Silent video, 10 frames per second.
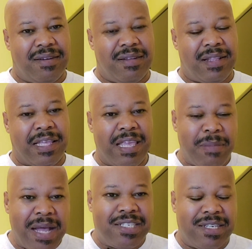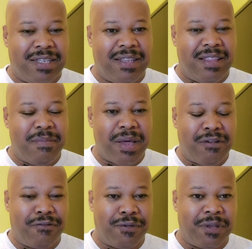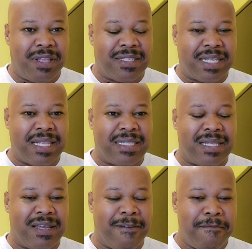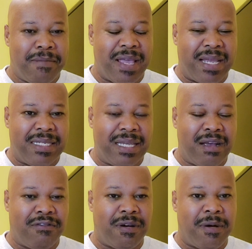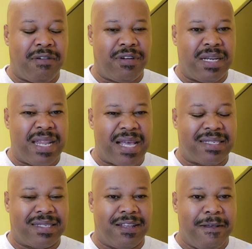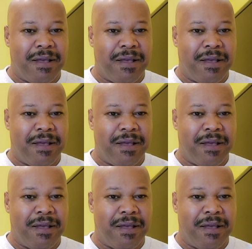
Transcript: Like imagine the metaphor, the idea of a nest,